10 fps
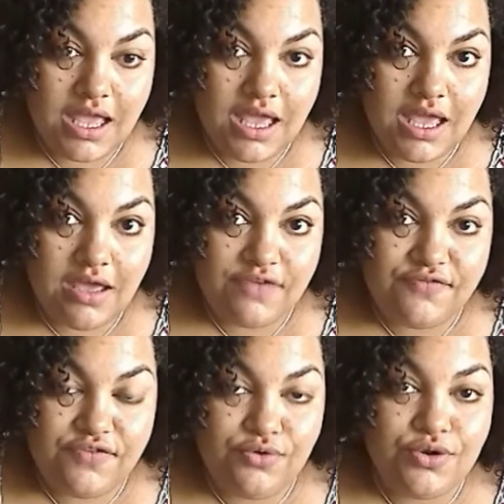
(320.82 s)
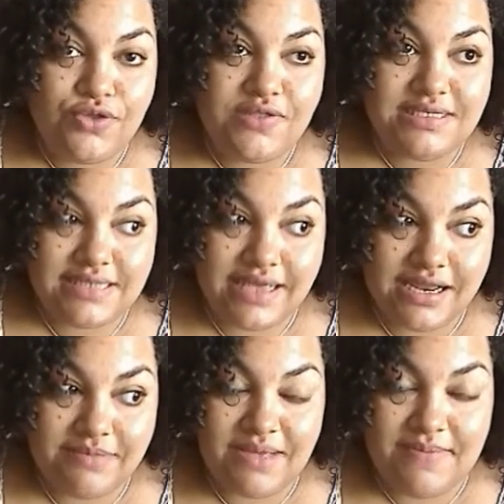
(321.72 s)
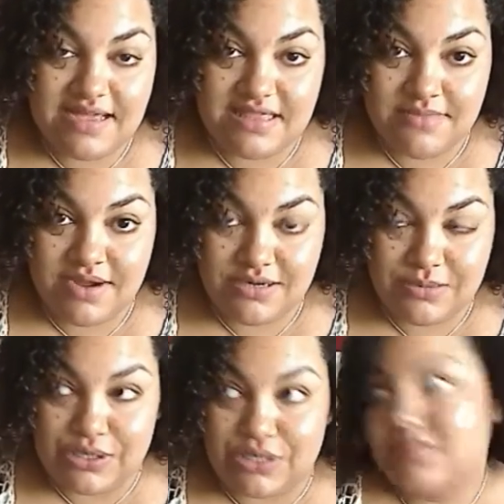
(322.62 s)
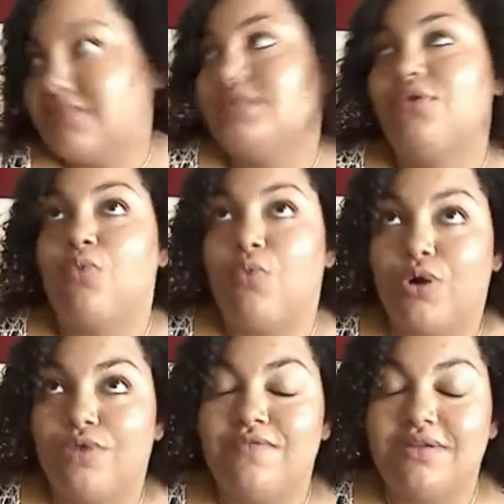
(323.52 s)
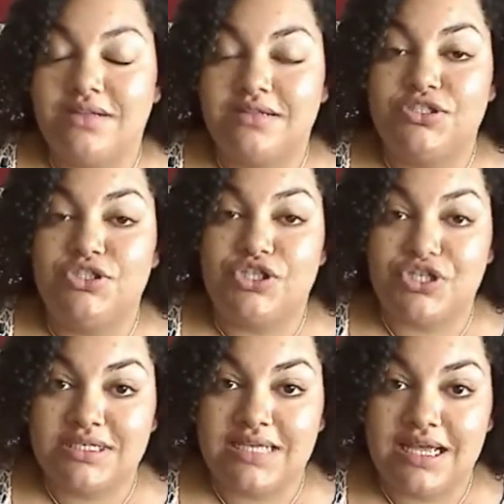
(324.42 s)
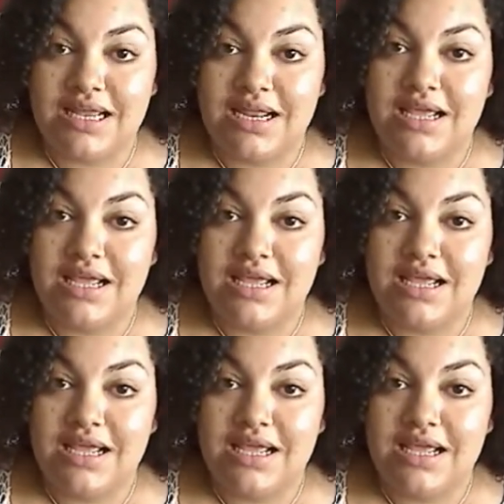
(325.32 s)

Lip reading: If you know the scent by Bath & Body Works, the warm vanilla sugar scent,